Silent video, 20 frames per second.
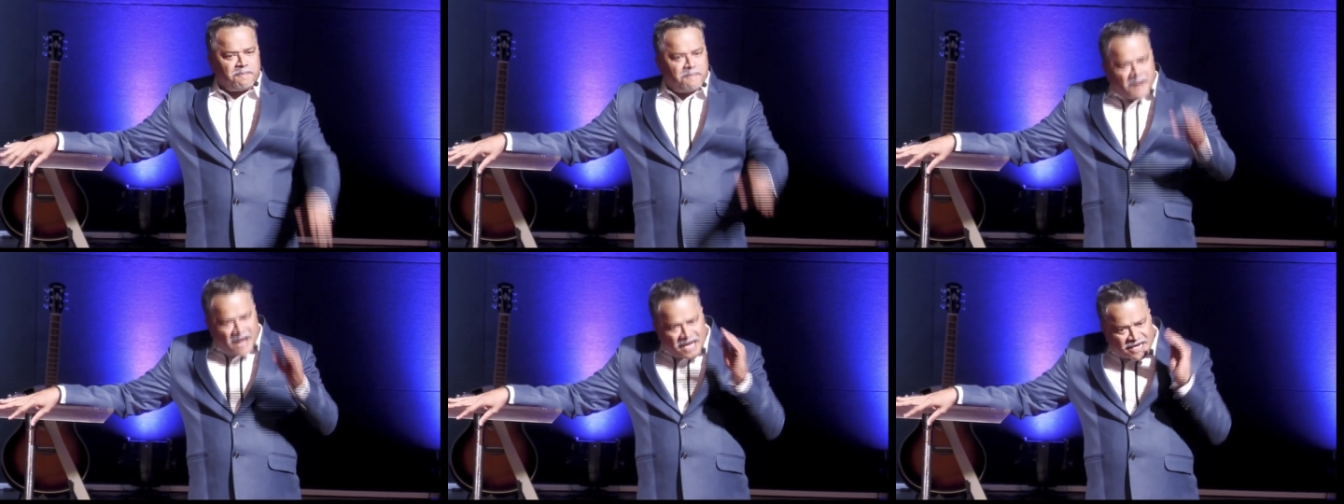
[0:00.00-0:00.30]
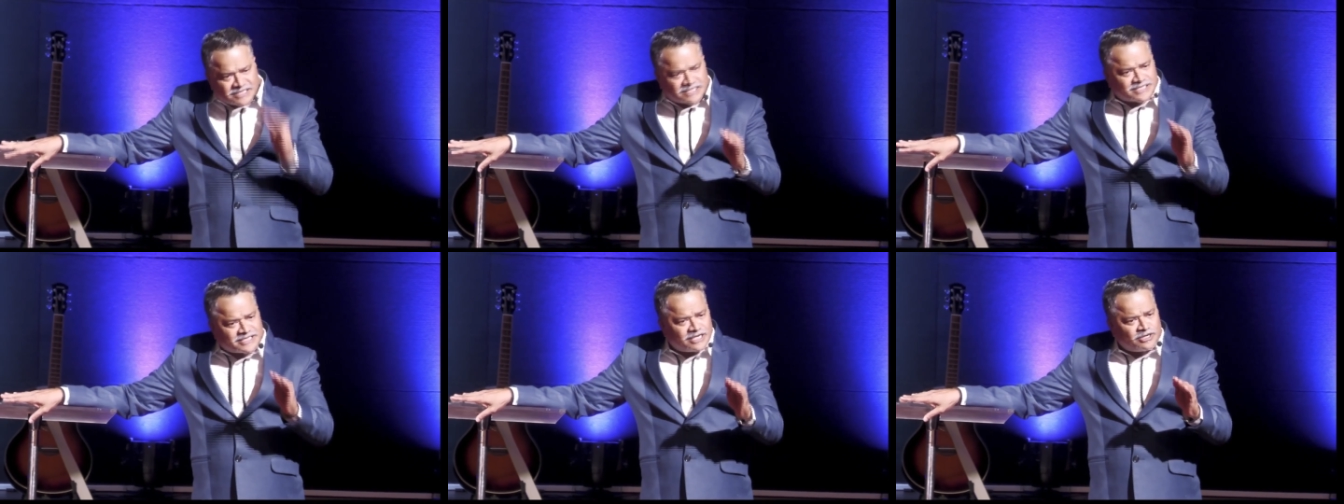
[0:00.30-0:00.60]

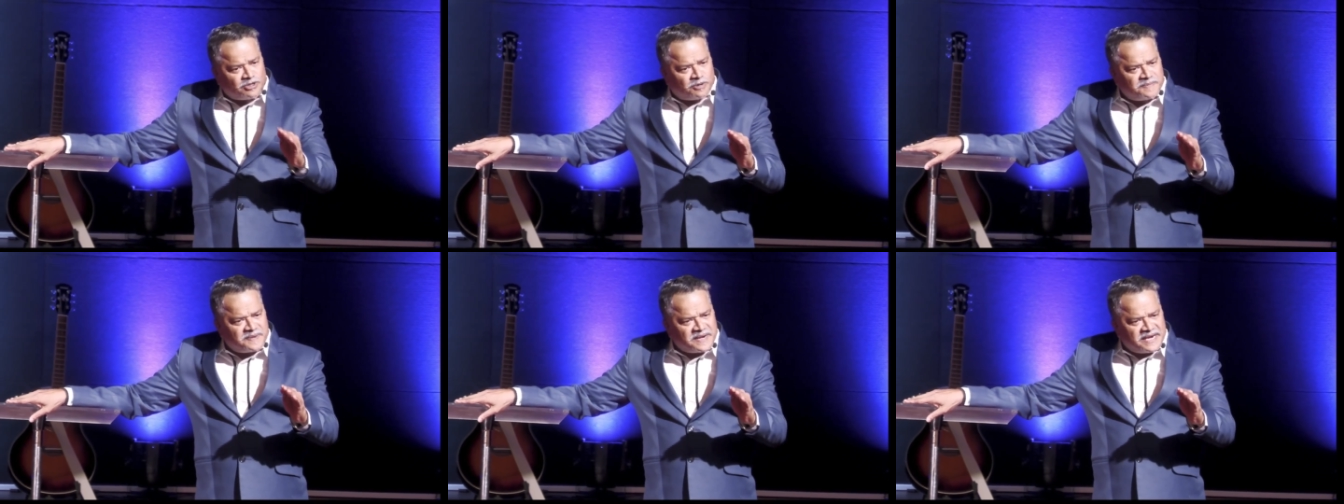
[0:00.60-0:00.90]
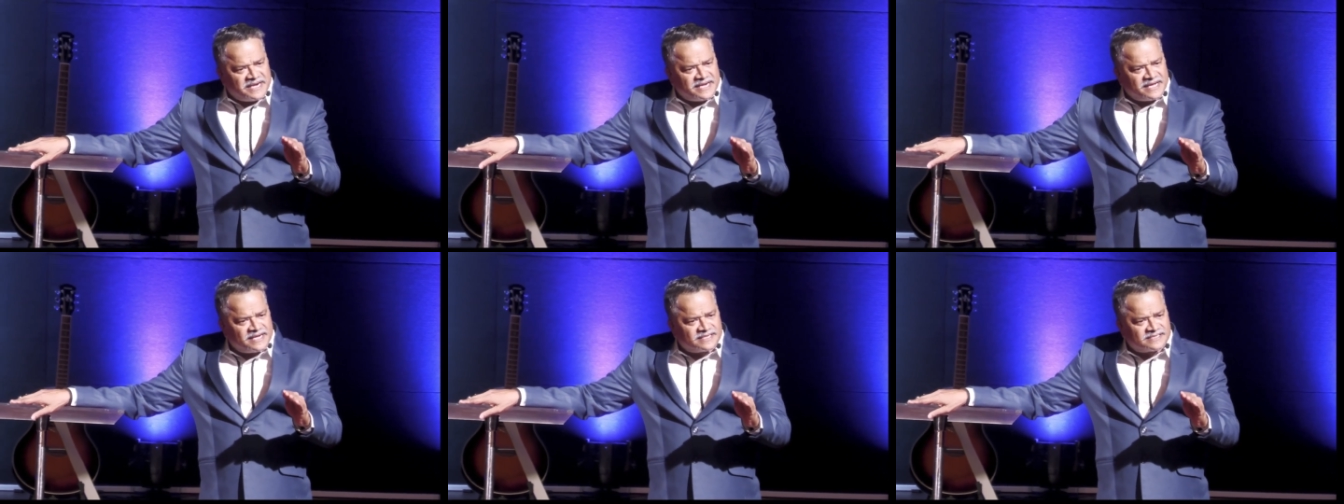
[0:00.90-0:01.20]
Partial
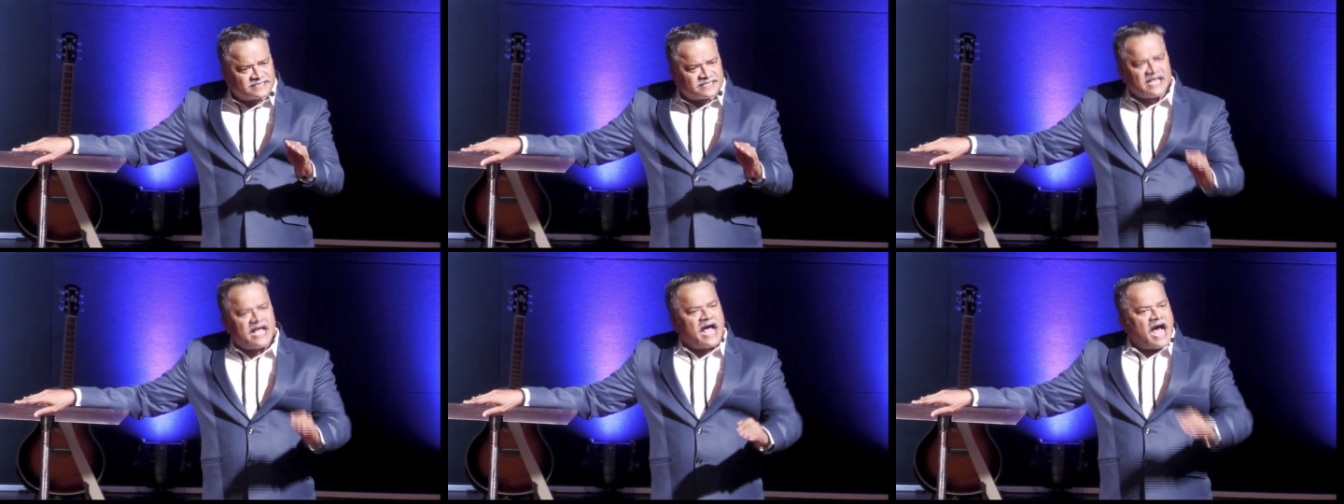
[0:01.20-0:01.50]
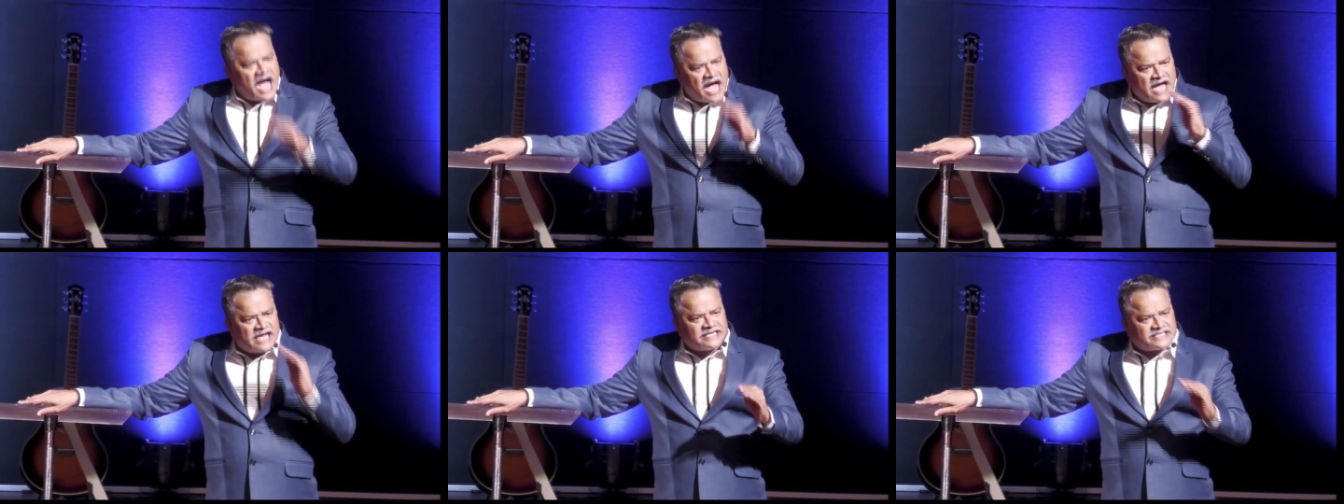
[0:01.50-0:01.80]
obedience
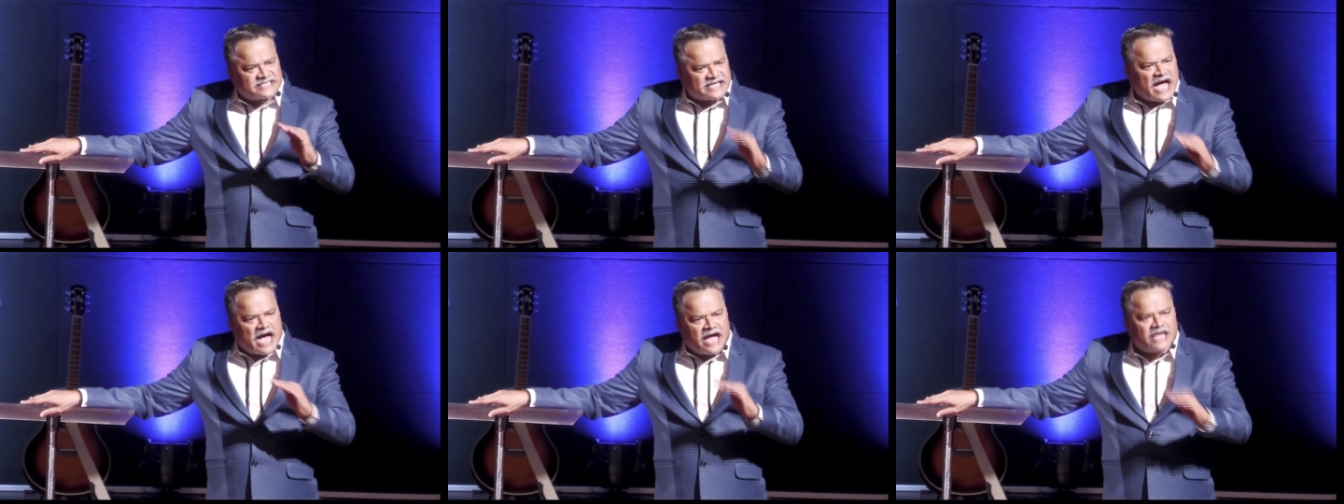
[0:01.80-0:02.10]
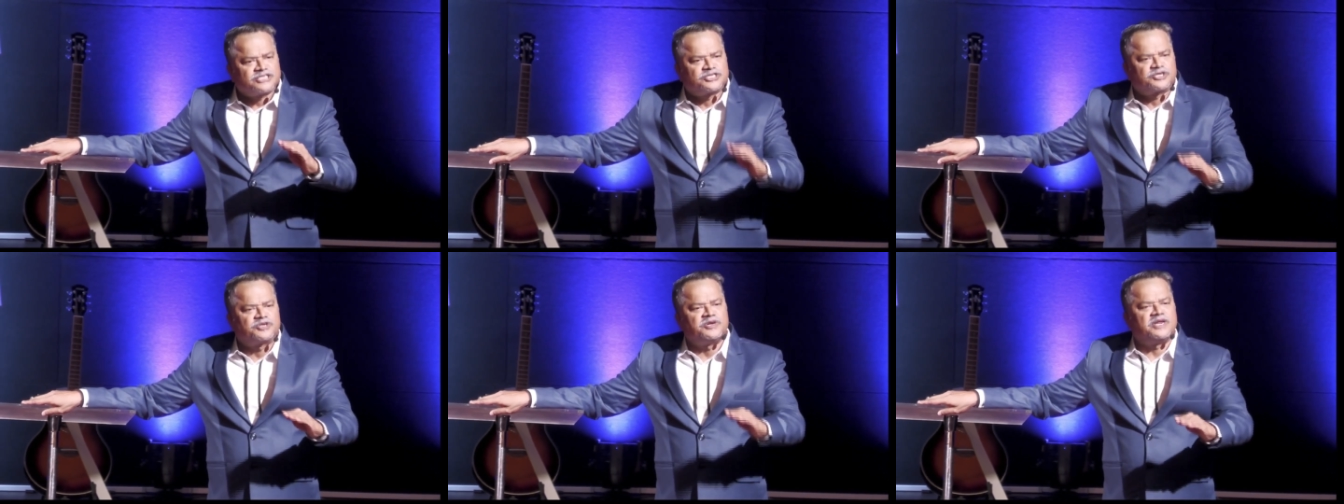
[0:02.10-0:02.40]
is
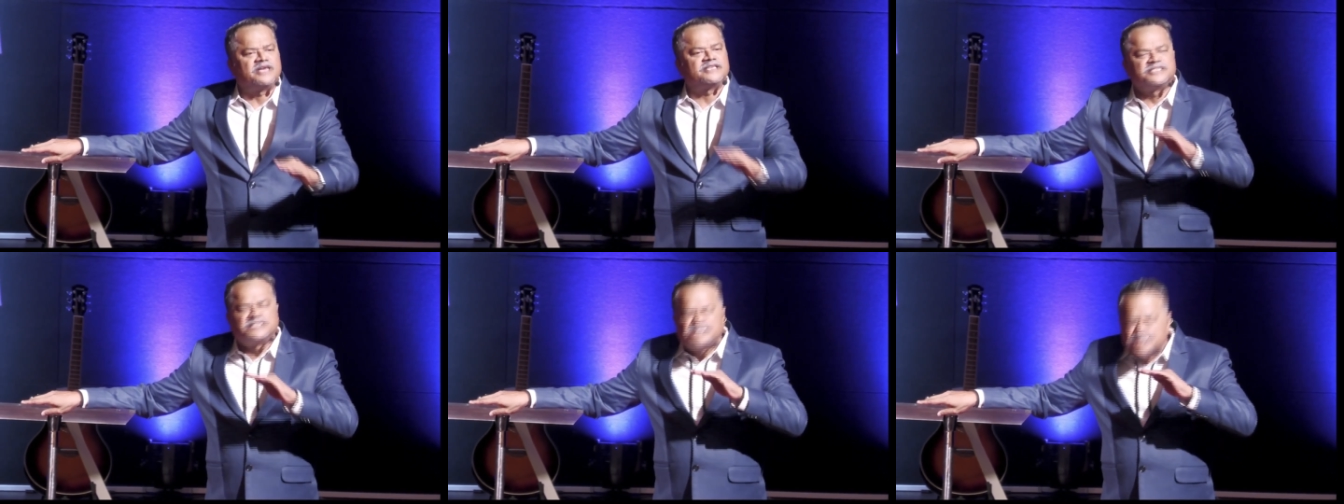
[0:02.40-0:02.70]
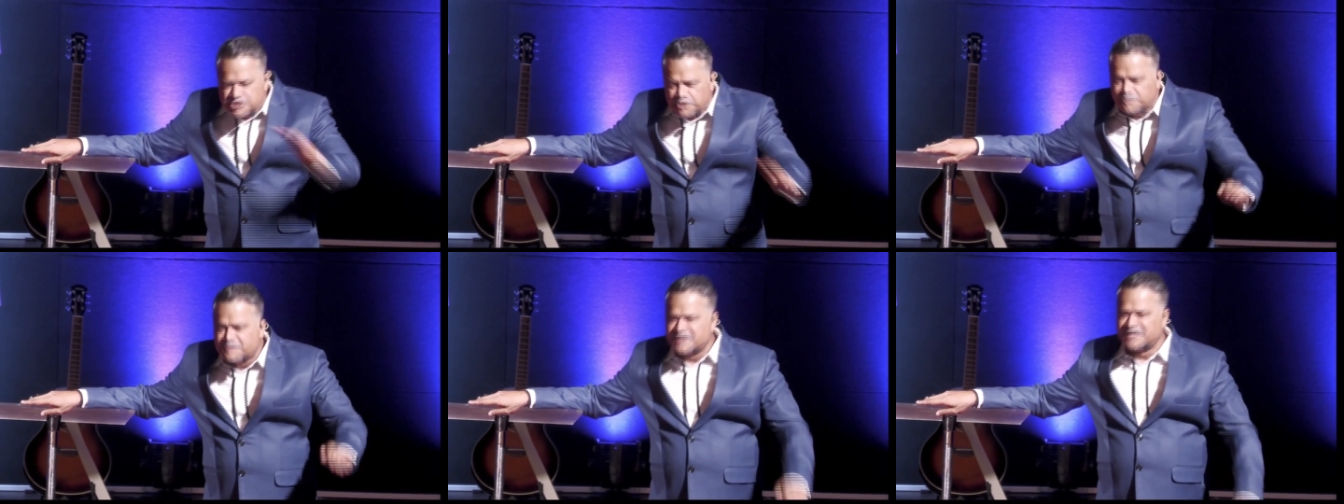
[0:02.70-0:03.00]
as good as
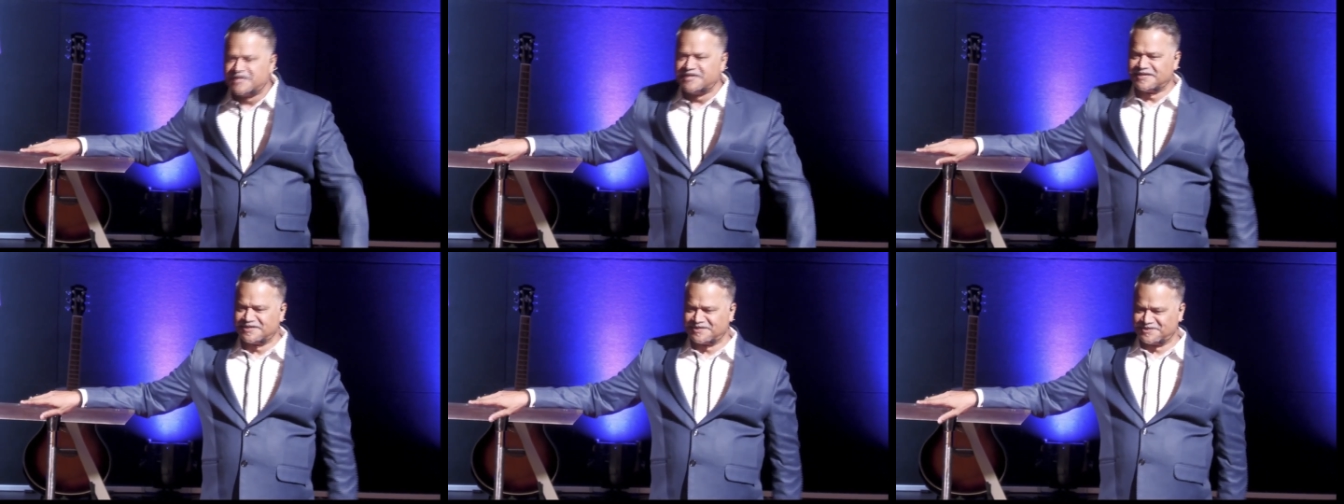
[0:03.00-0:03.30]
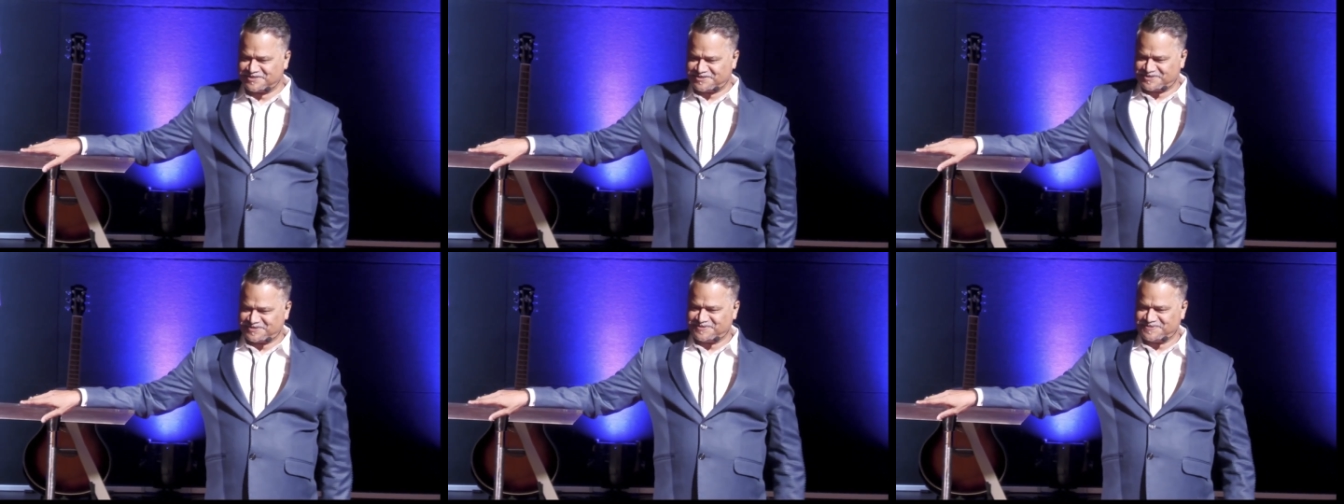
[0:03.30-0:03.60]
disobedience.